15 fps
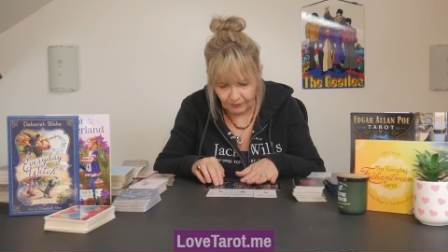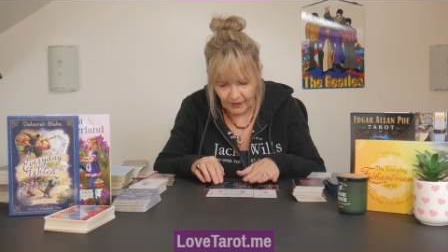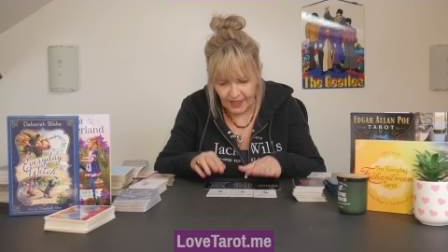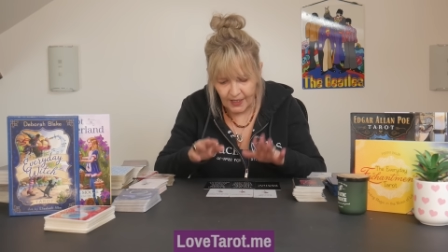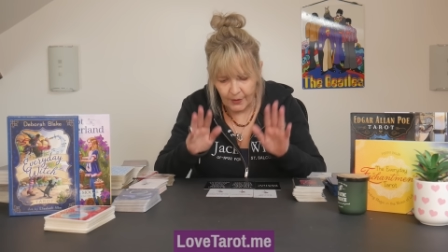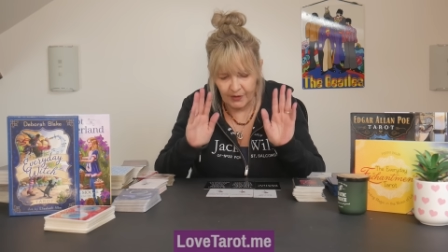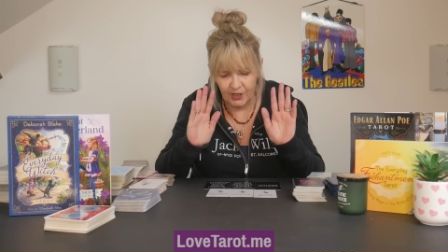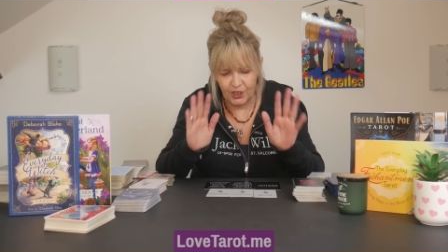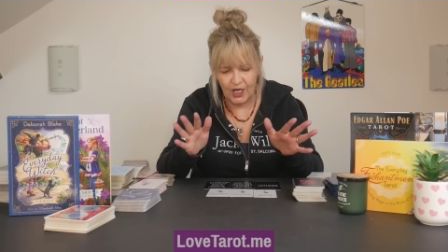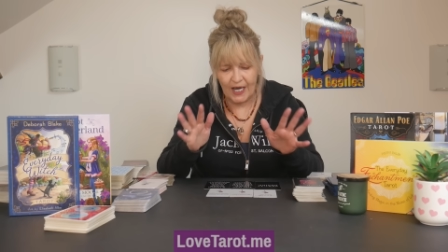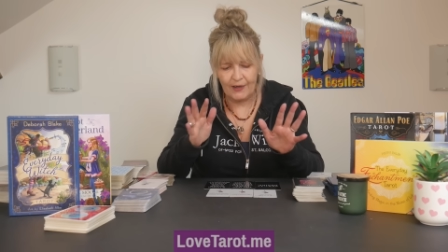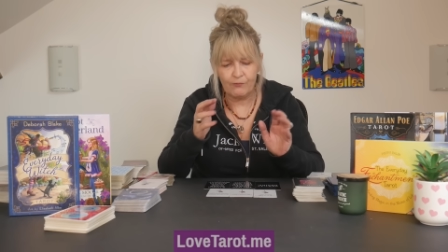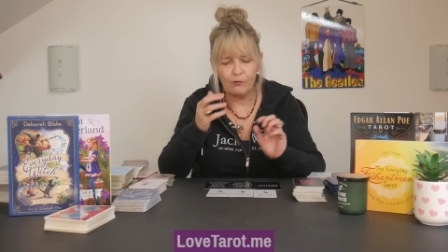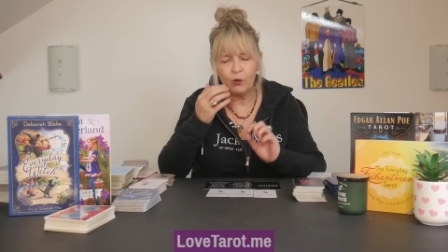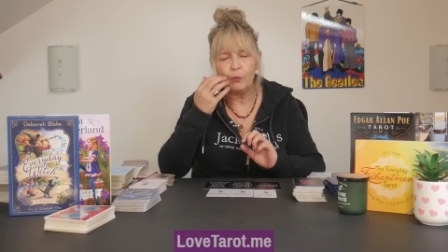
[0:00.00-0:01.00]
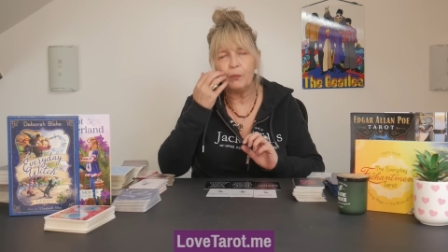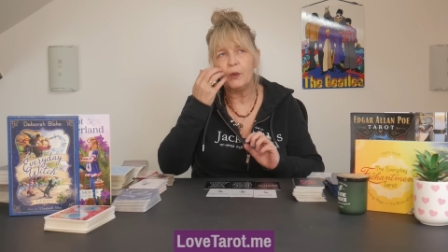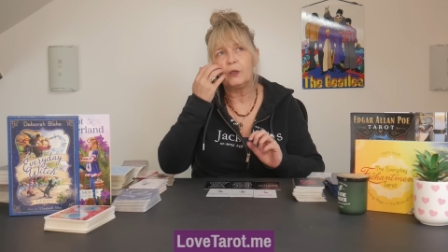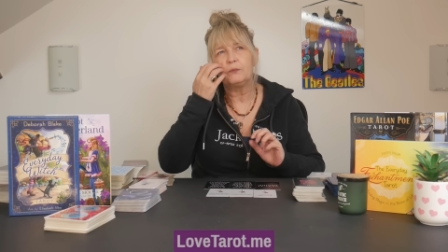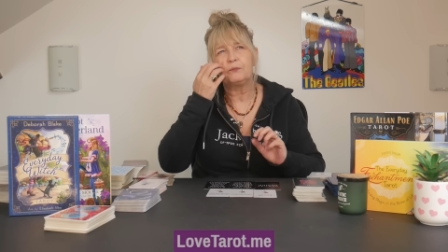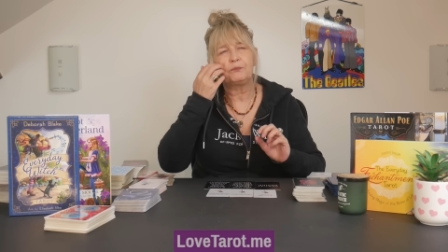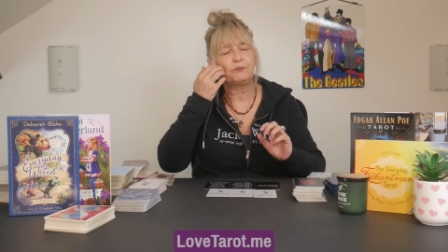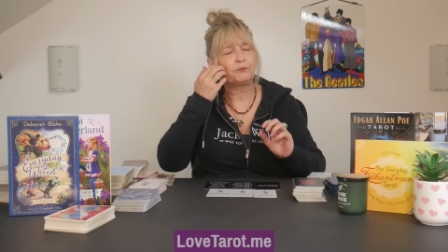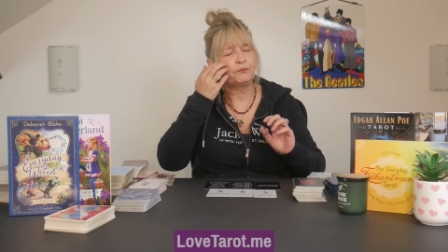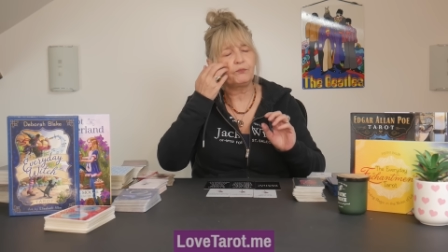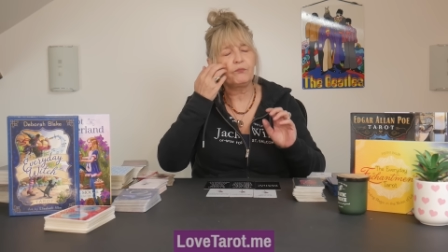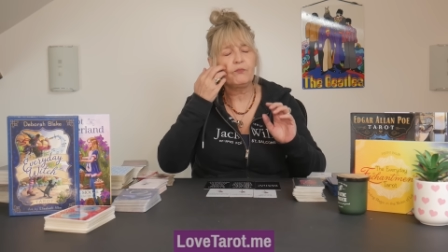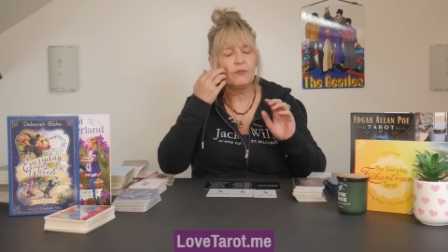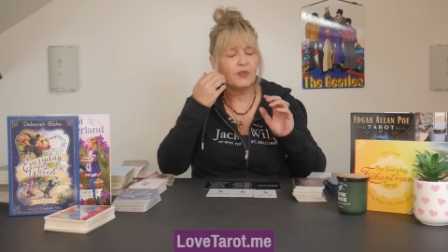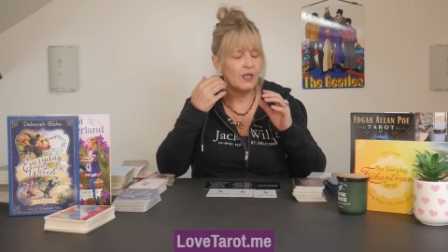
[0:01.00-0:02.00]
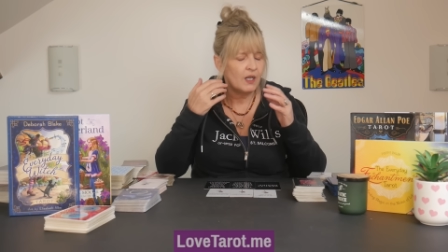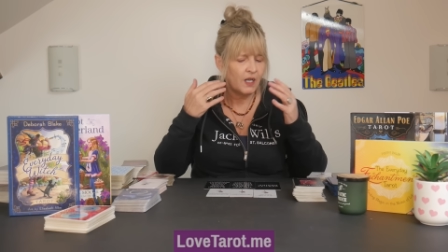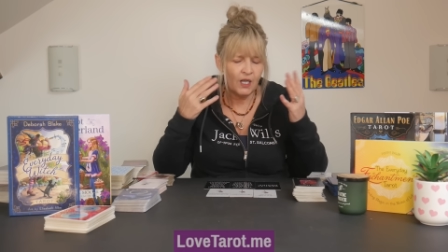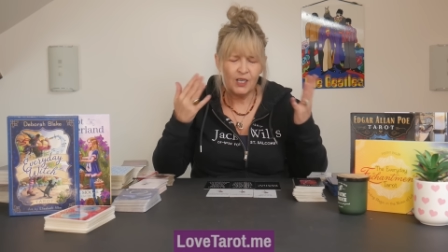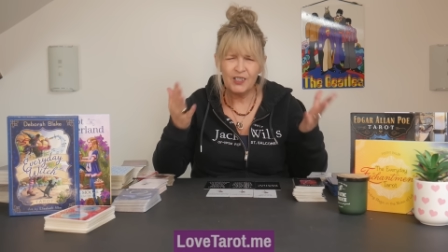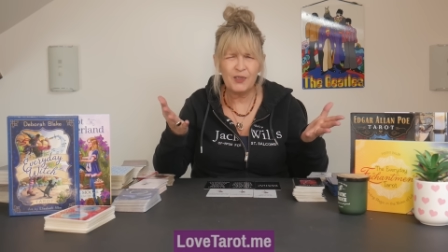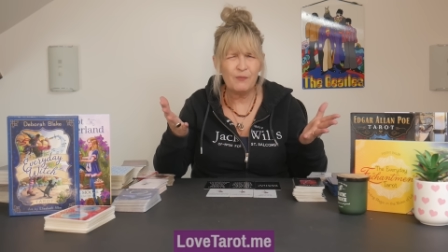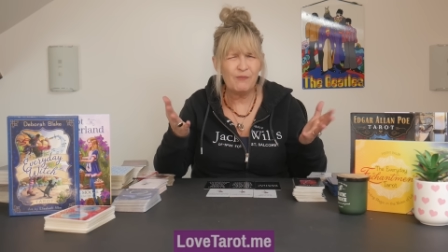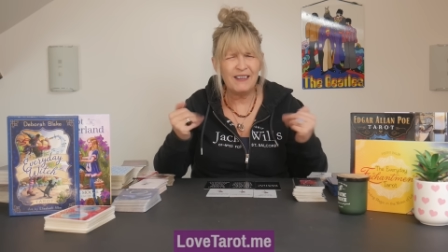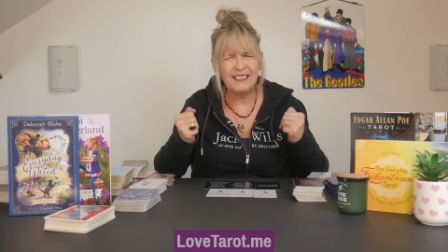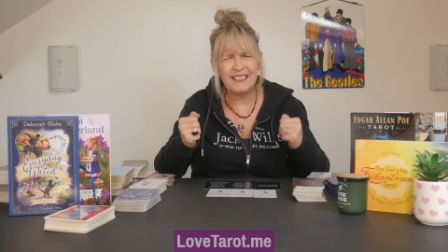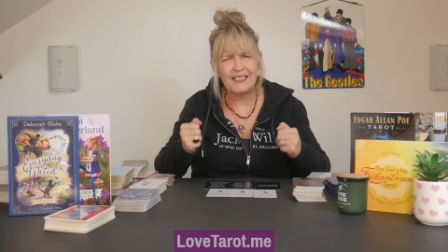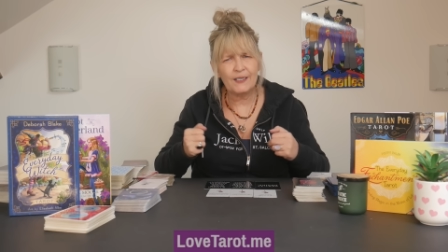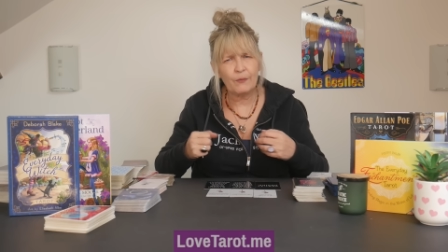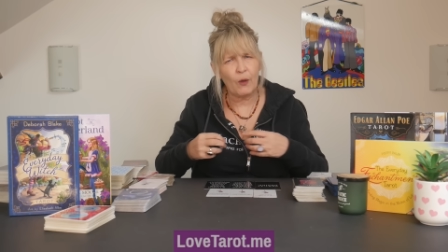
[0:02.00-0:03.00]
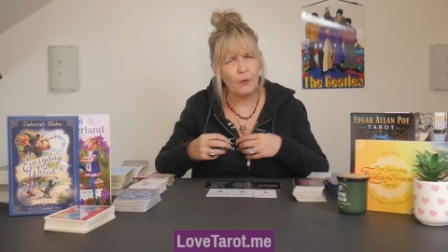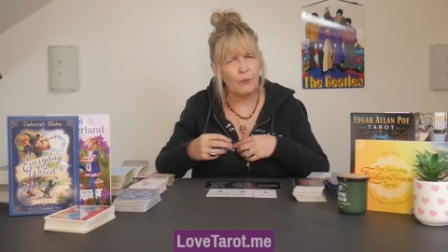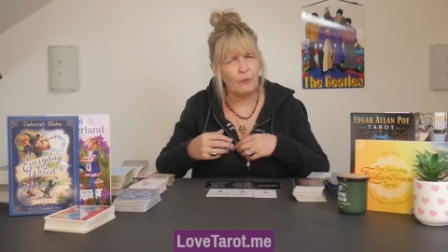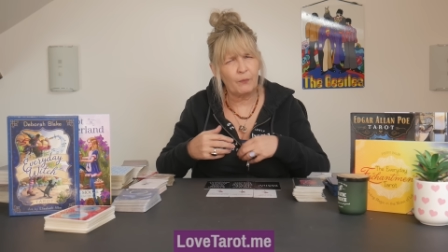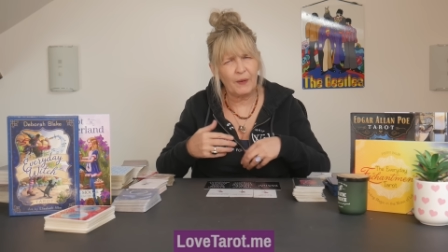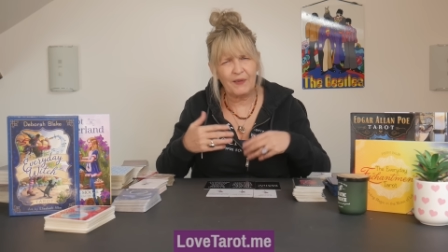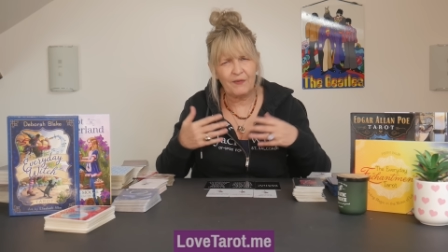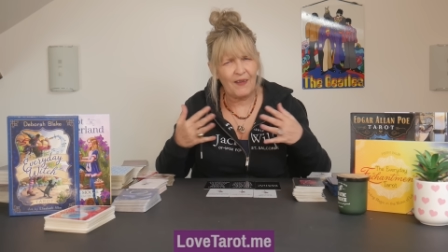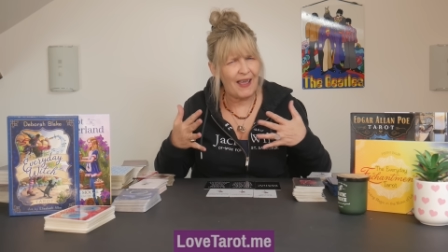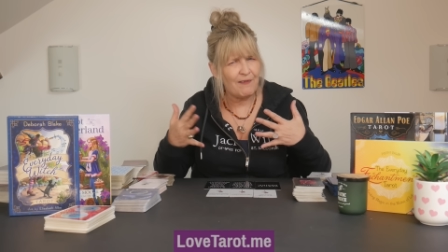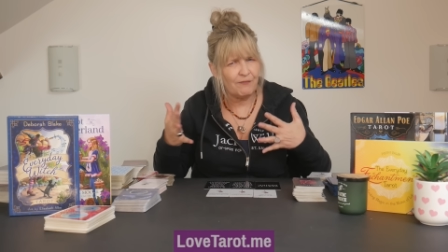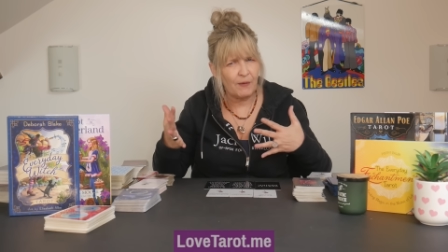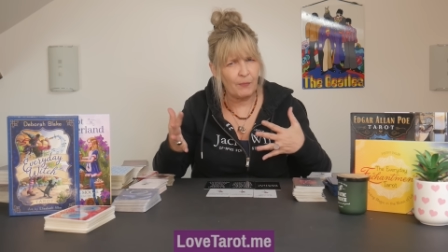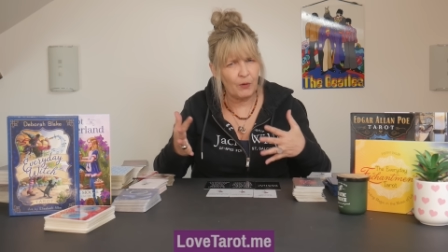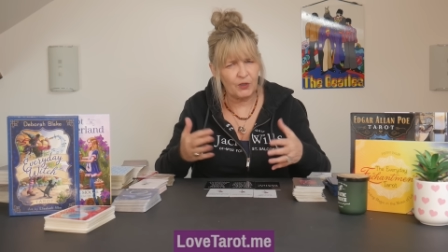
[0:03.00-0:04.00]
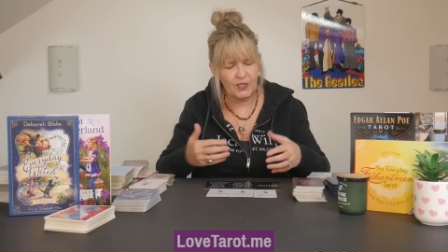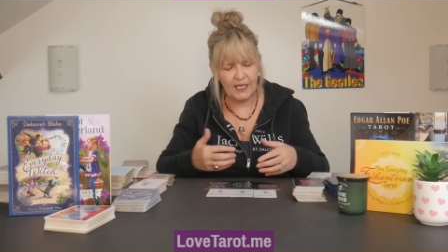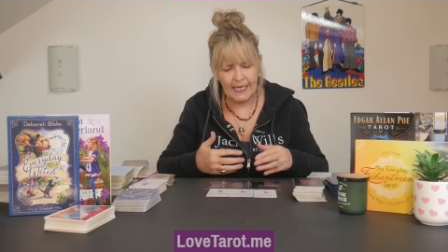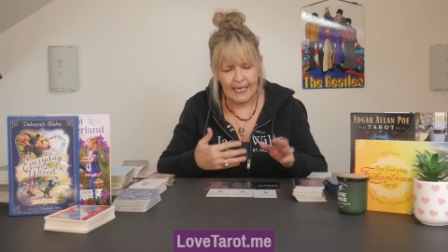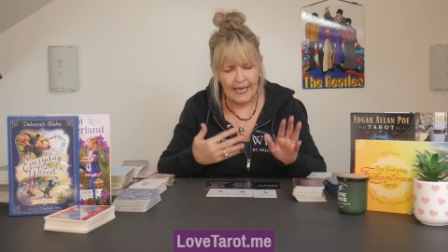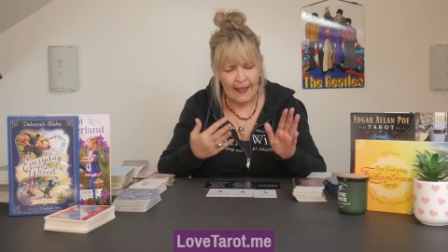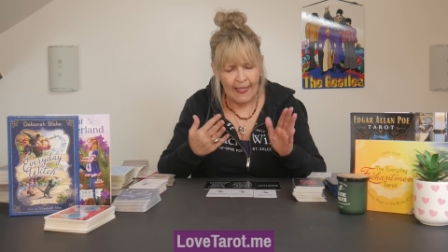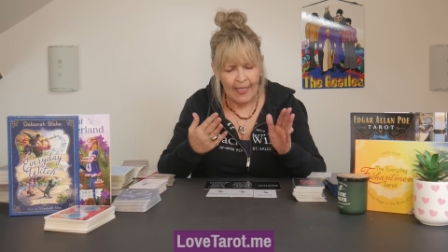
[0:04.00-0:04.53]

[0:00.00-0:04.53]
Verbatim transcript: I know it's general, but some readings won't be for everybody.